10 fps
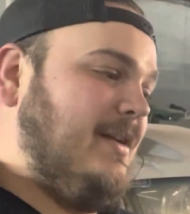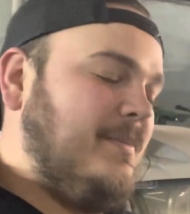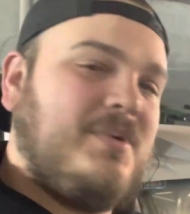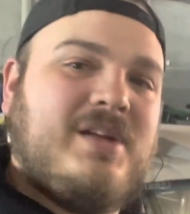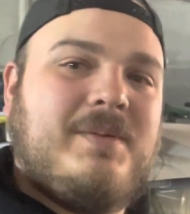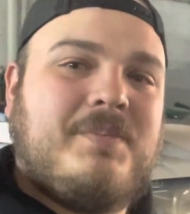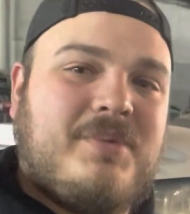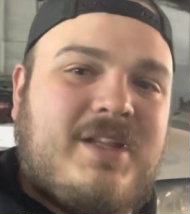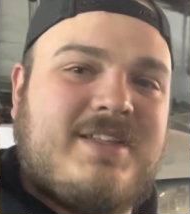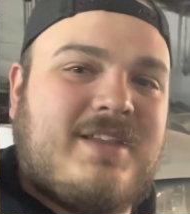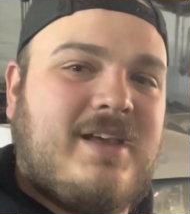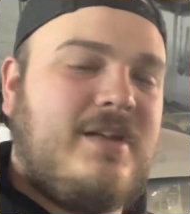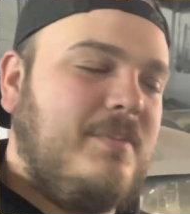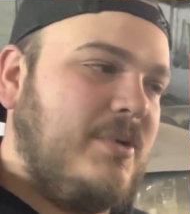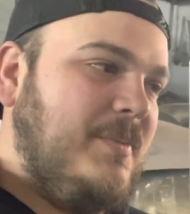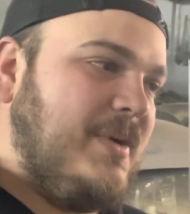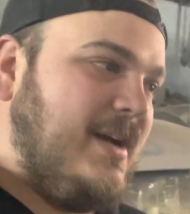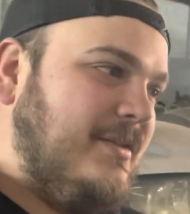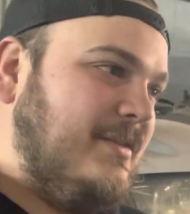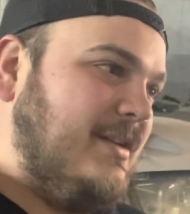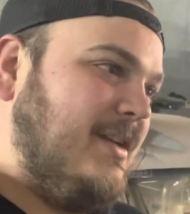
I'm pretty excited, pretty proud